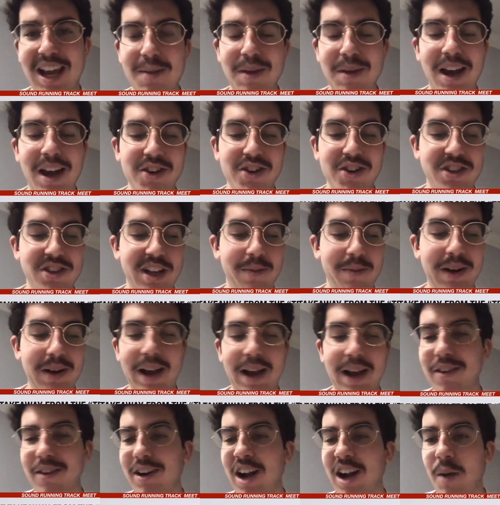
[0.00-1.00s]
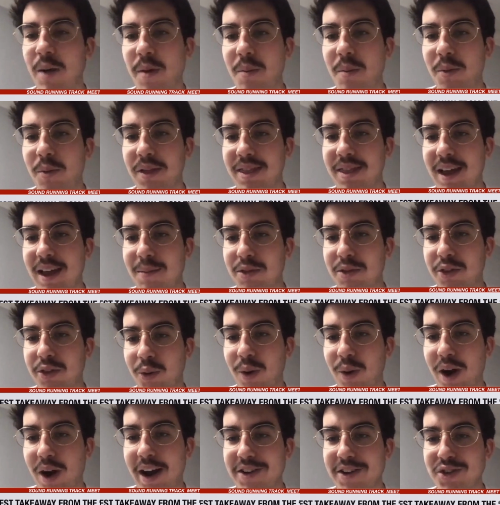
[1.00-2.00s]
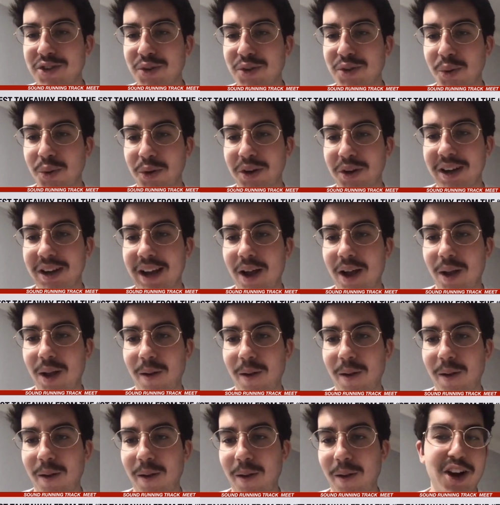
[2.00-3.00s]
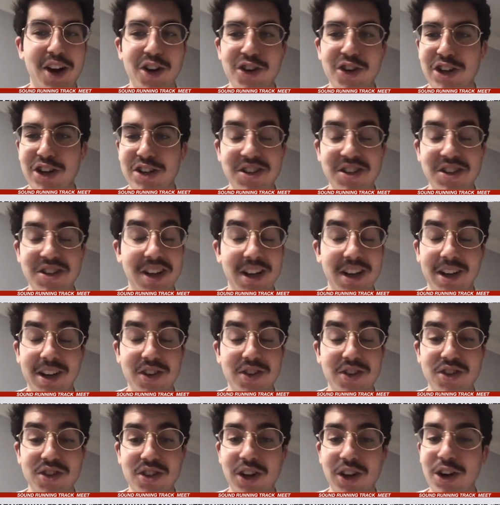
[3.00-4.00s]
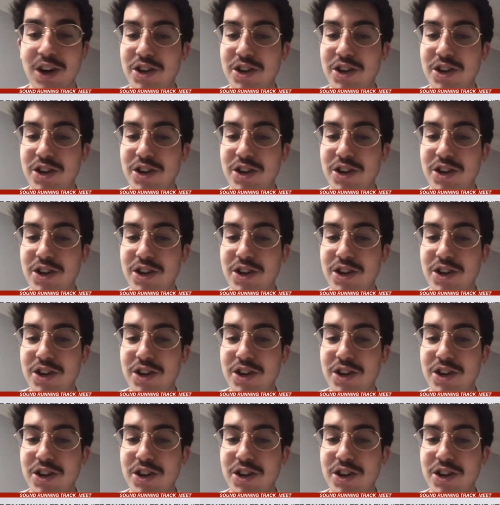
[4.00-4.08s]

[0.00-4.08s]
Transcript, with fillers: age as them and having come up with them through high school in California, just seeing that they're